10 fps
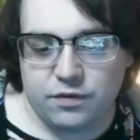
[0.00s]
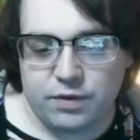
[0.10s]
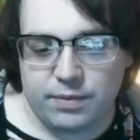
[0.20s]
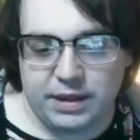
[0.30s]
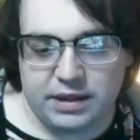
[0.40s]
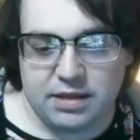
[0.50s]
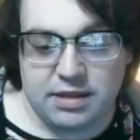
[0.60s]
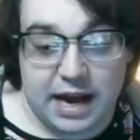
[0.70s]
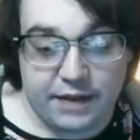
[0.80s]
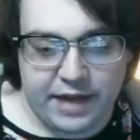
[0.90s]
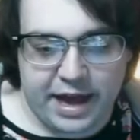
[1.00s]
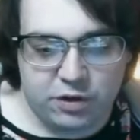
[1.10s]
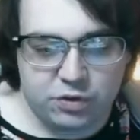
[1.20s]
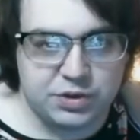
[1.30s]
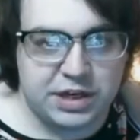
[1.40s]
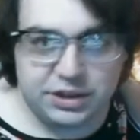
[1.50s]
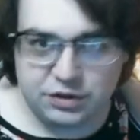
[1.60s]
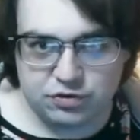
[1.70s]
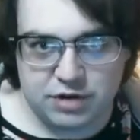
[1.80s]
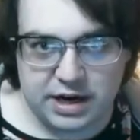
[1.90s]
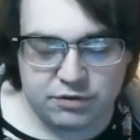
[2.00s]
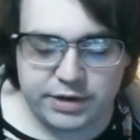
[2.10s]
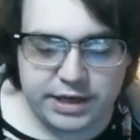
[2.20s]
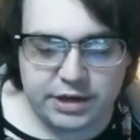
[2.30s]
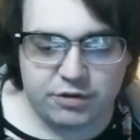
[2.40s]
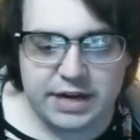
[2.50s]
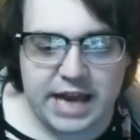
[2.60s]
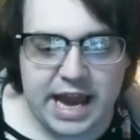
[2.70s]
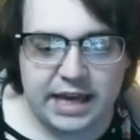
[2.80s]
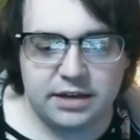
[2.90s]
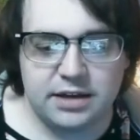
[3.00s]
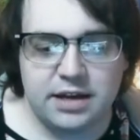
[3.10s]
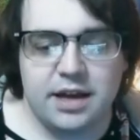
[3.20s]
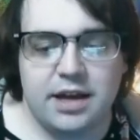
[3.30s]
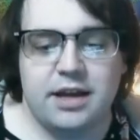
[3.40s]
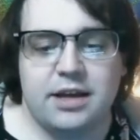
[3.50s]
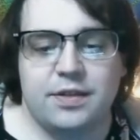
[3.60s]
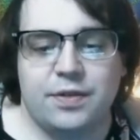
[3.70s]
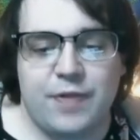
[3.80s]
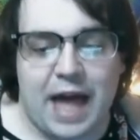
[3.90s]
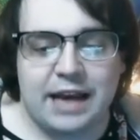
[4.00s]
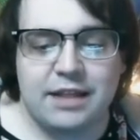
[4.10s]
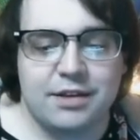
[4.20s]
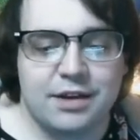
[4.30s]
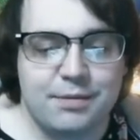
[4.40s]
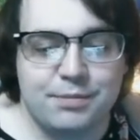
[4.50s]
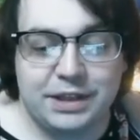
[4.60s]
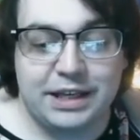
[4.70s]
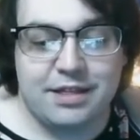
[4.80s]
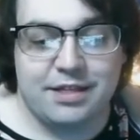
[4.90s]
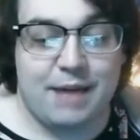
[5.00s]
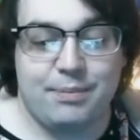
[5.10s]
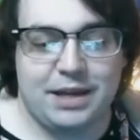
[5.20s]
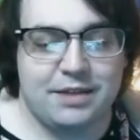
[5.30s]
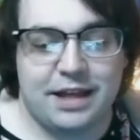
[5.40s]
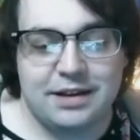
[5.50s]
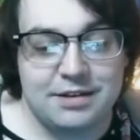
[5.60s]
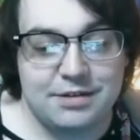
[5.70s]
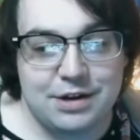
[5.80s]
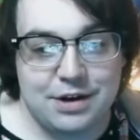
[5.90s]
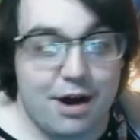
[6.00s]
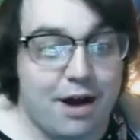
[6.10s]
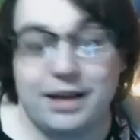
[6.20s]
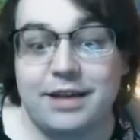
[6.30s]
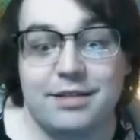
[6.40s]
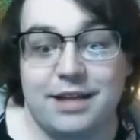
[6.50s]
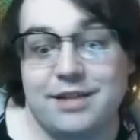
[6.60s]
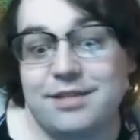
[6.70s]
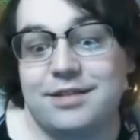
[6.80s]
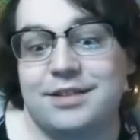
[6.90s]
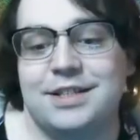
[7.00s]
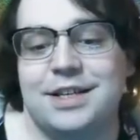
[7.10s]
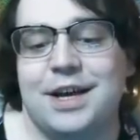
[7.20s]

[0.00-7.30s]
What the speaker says: from inside the house, which I do try to recreate. That is a complete set piece. That does not exist.